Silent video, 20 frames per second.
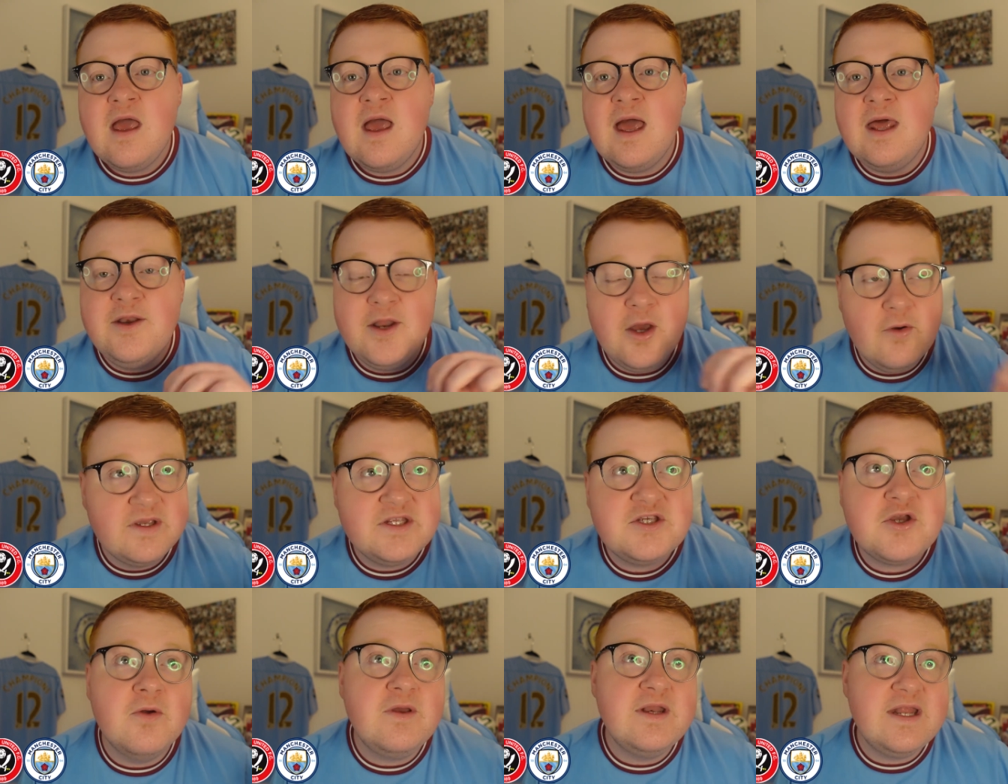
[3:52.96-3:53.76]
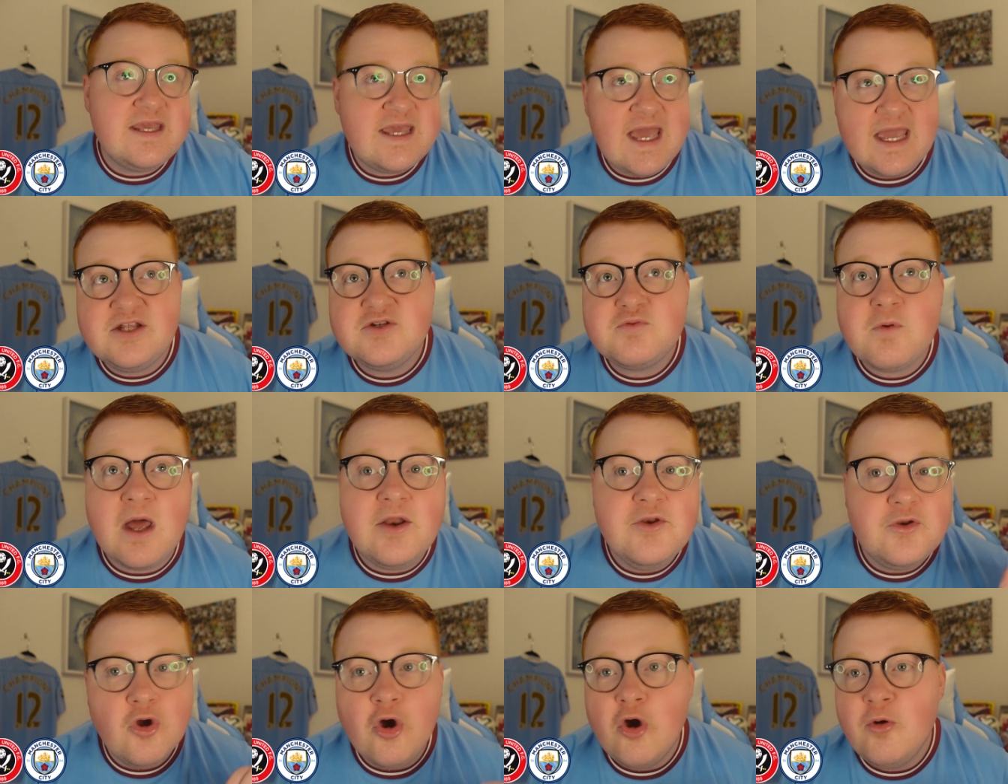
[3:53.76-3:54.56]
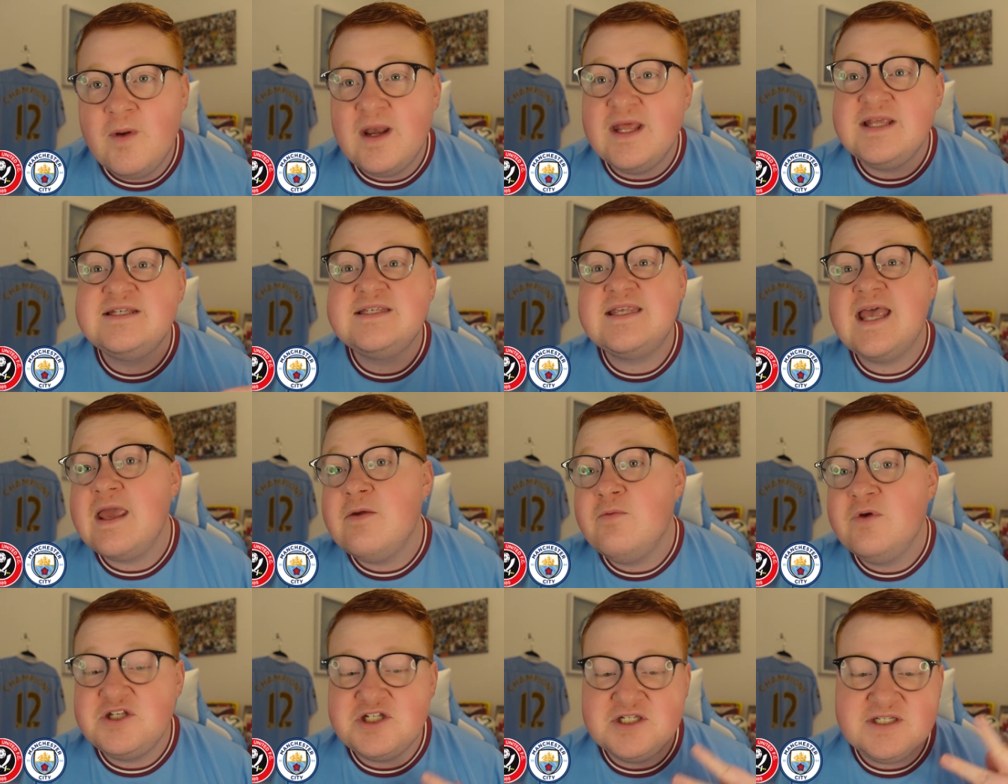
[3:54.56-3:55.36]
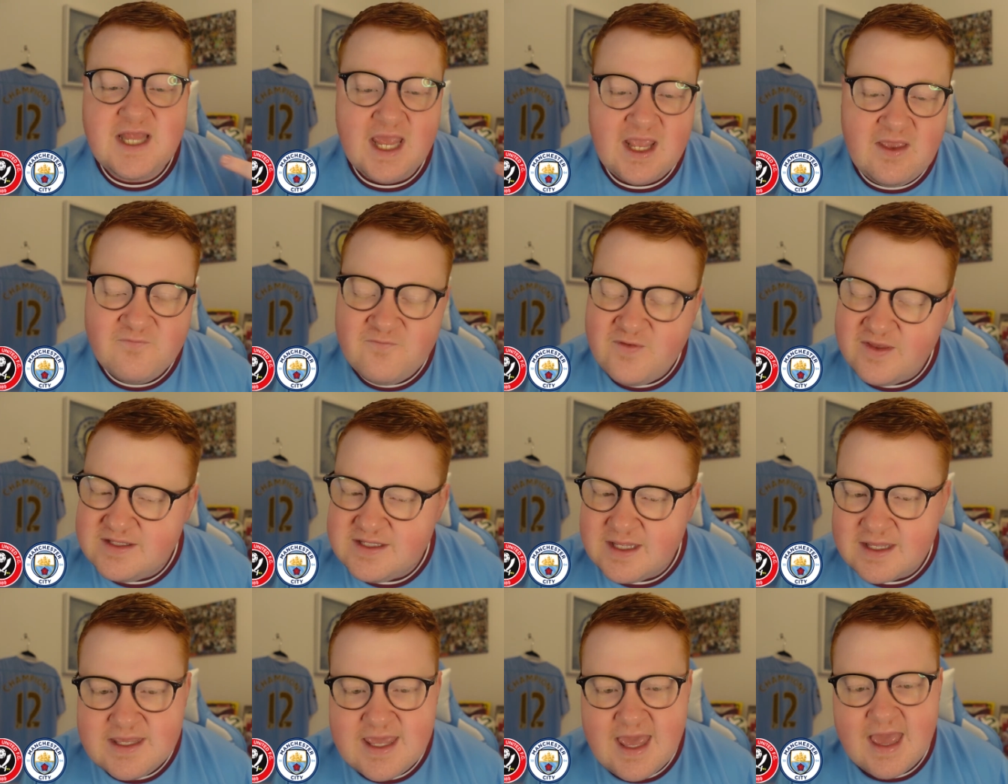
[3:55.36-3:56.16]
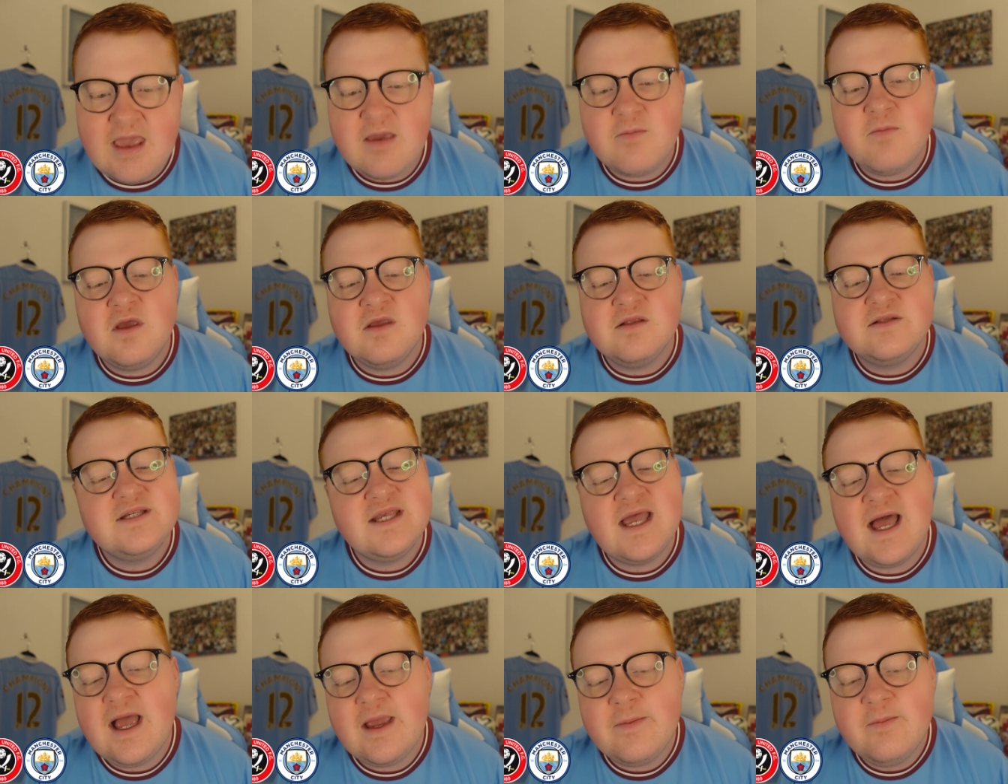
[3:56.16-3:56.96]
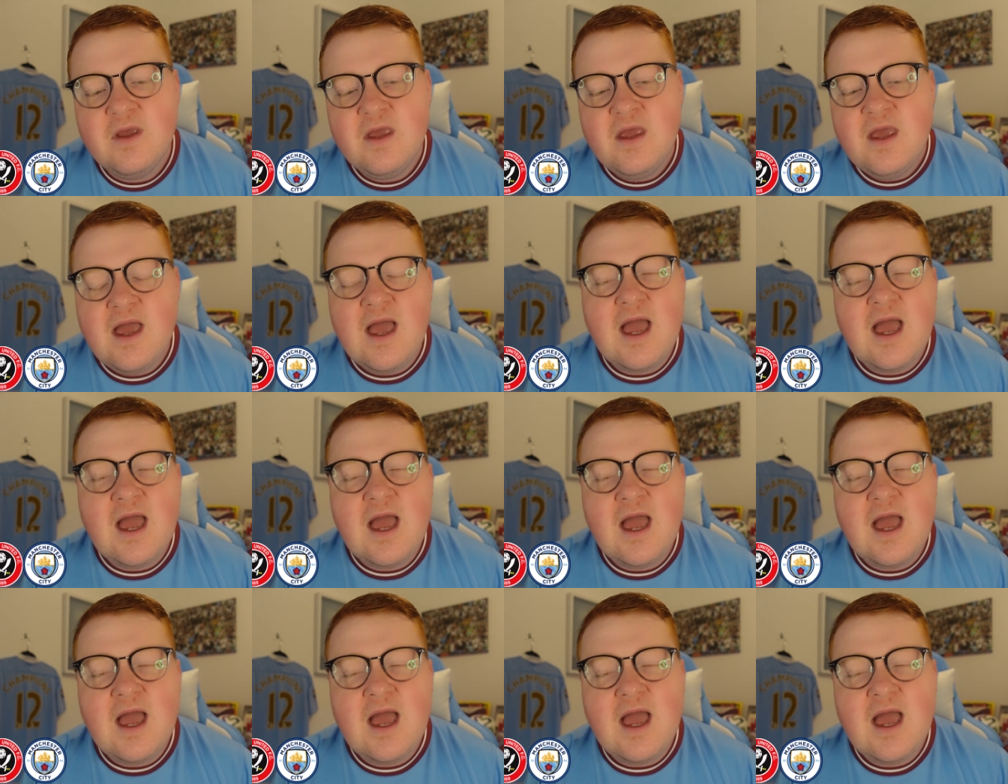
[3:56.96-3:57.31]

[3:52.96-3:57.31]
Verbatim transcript: I know it's going against what I normally say, which is taking things a game at a time.